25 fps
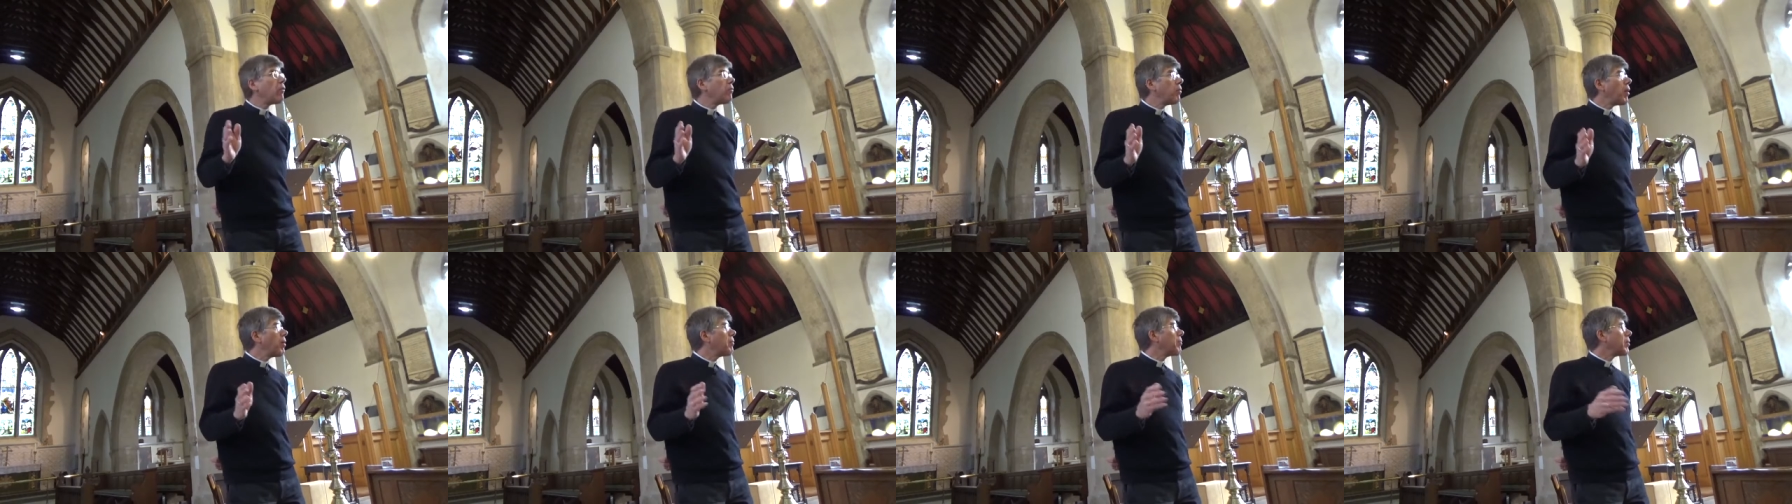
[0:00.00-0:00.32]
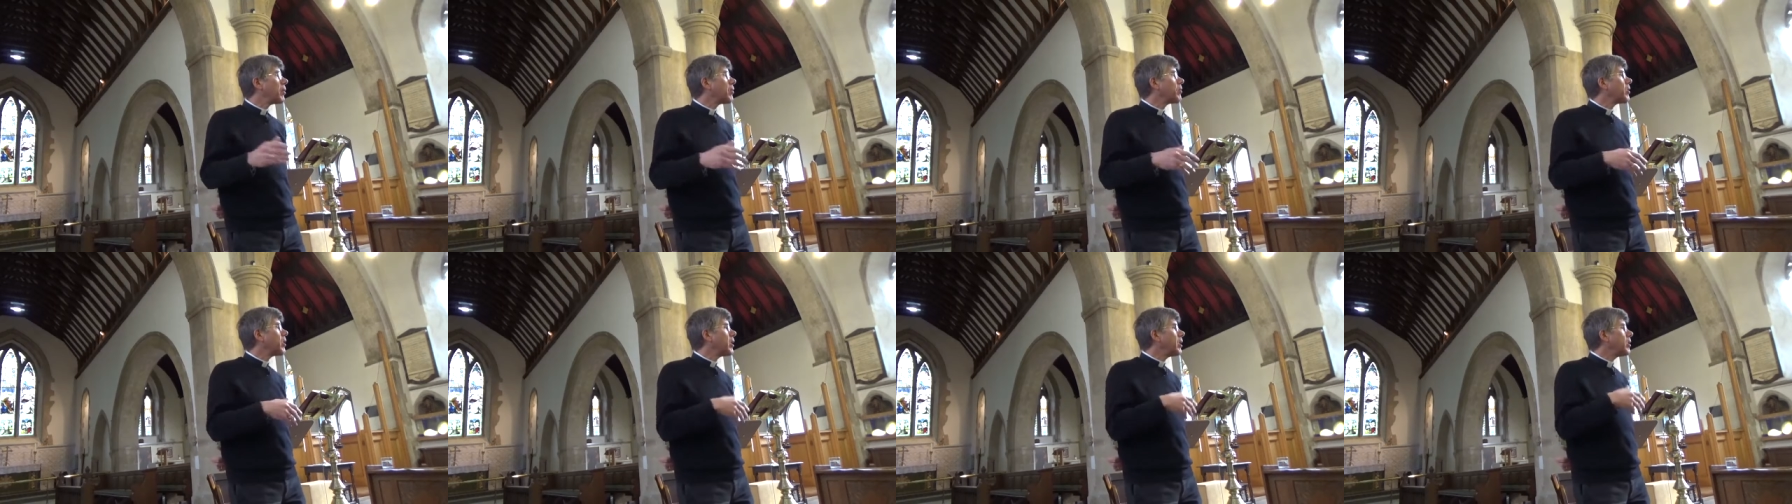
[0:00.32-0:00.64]

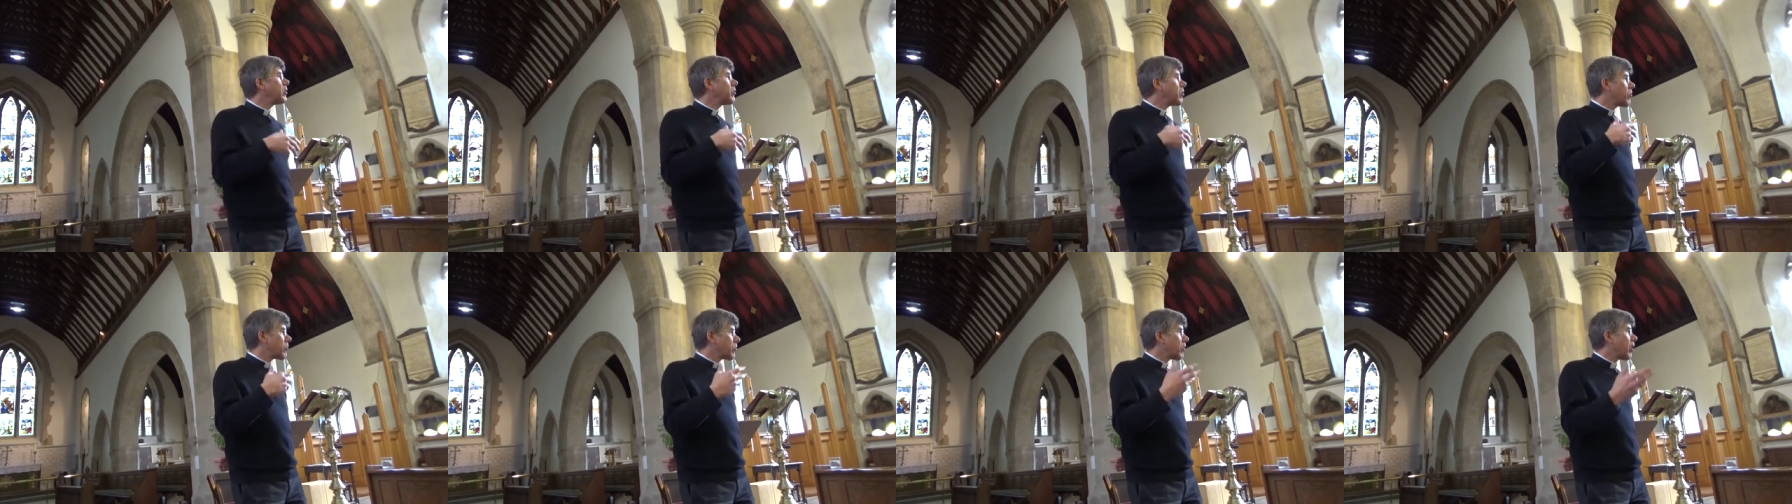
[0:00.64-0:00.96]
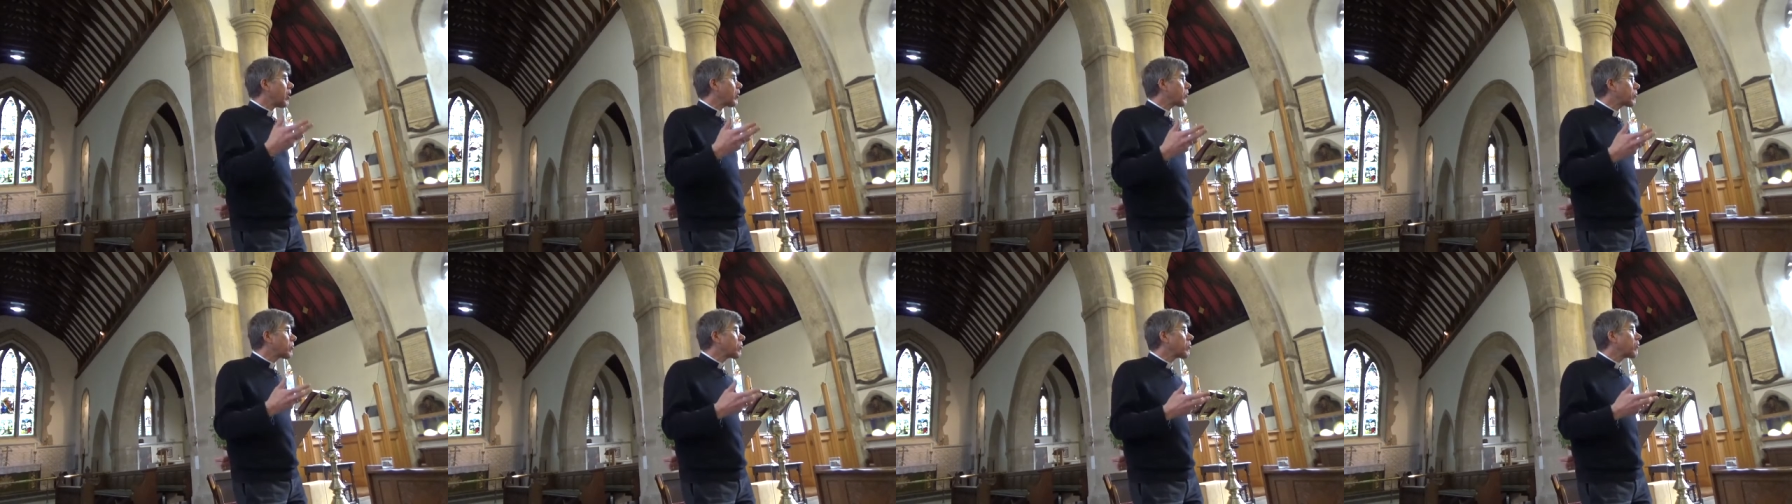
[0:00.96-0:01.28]
remember the
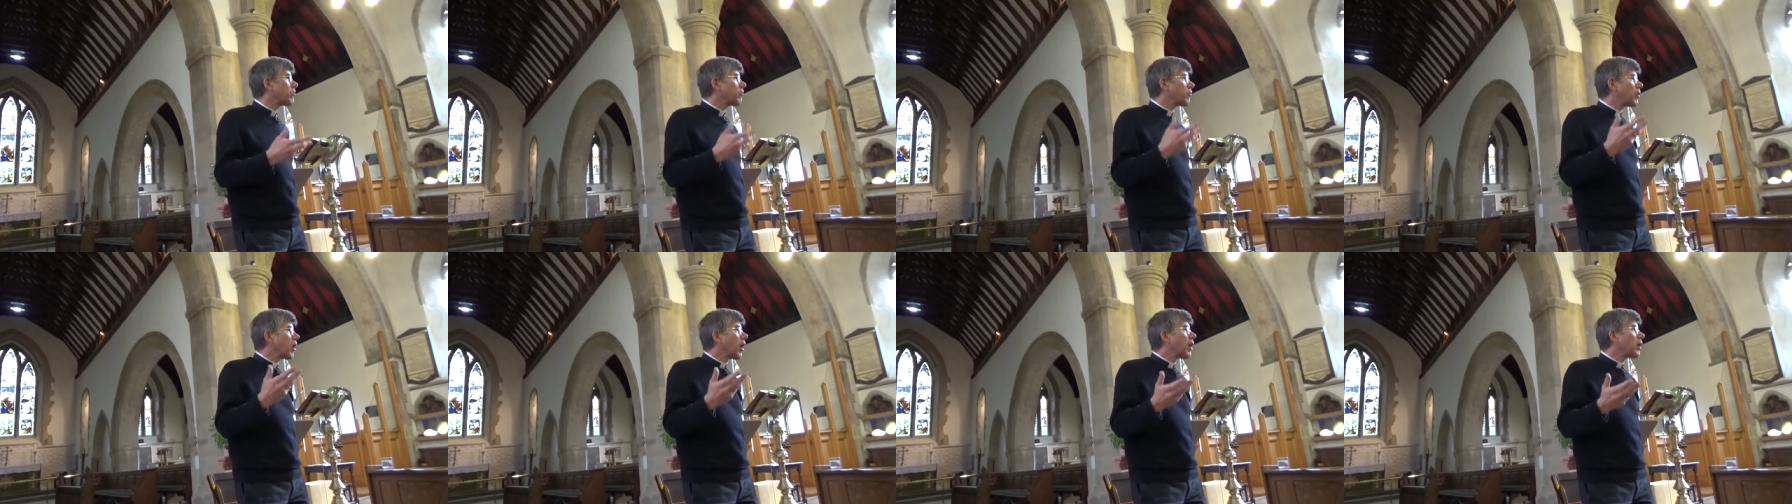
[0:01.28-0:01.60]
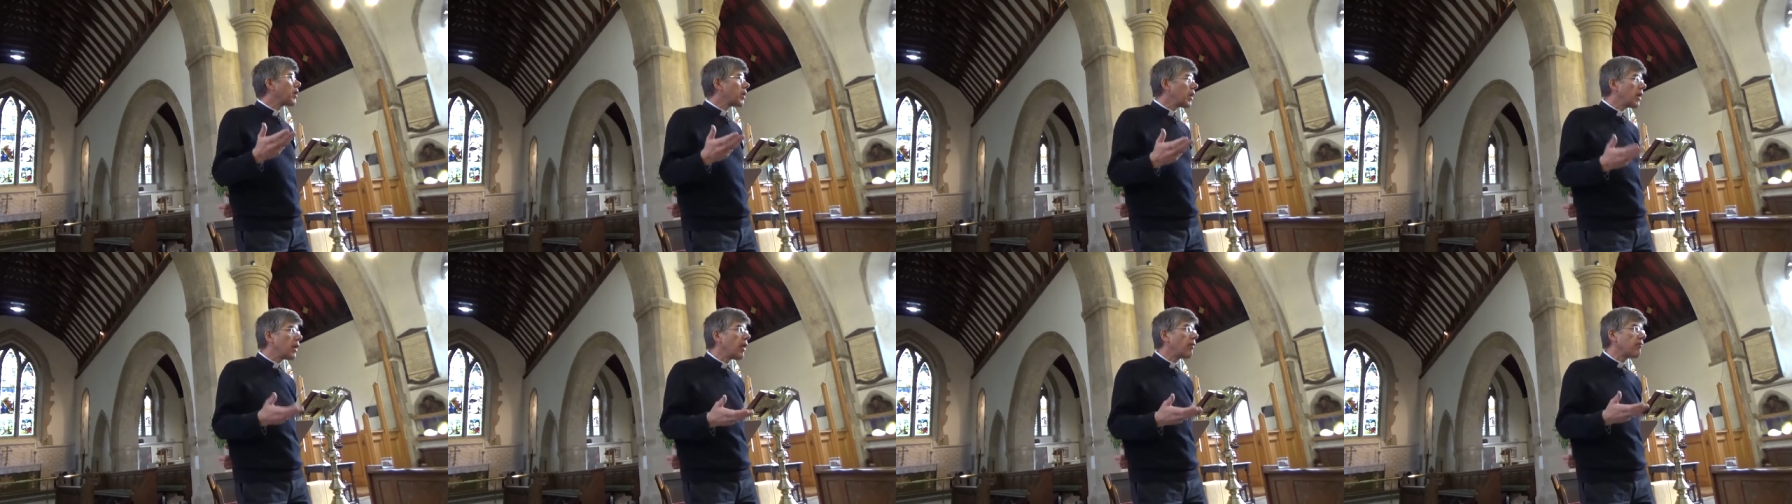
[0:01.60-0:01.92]
disaster of
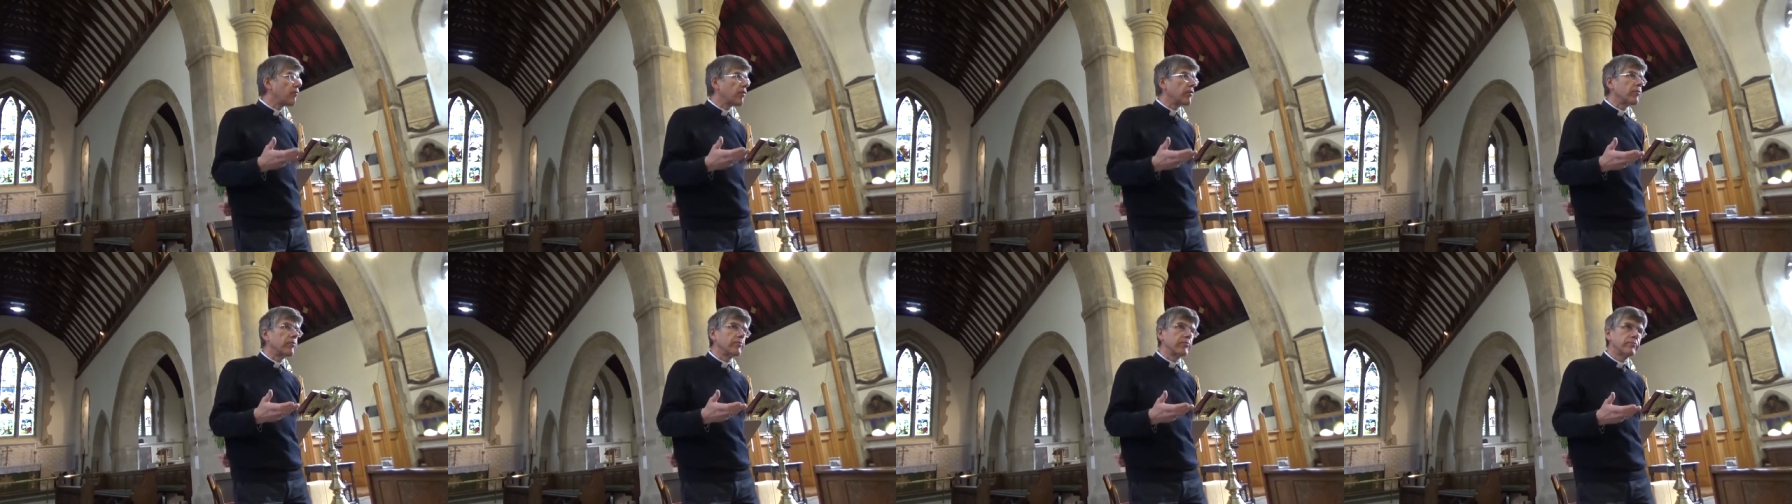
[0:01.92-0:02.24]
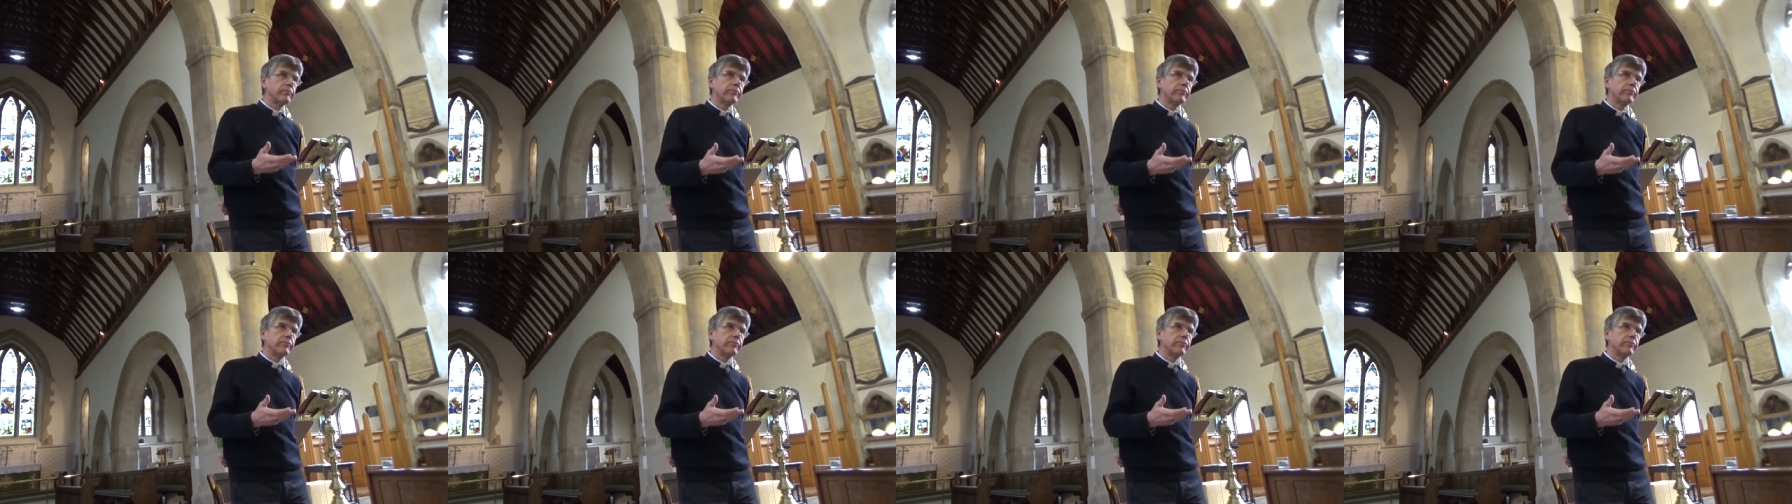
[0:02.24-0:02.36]
9 11.